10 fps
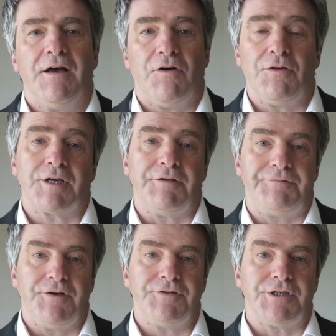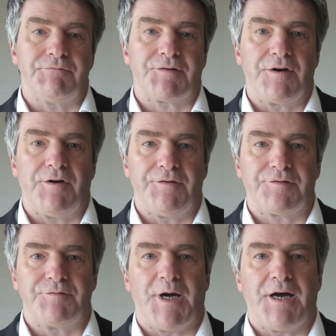All the confusion was
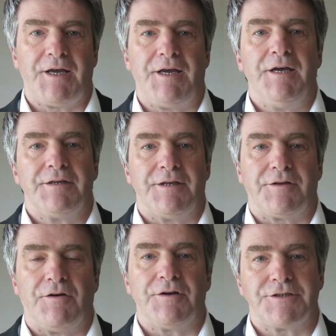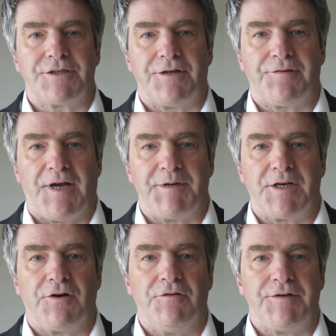caused by the Taoiseach, Simon
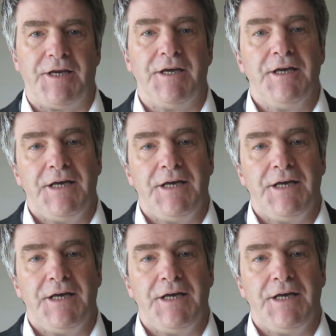Coveney.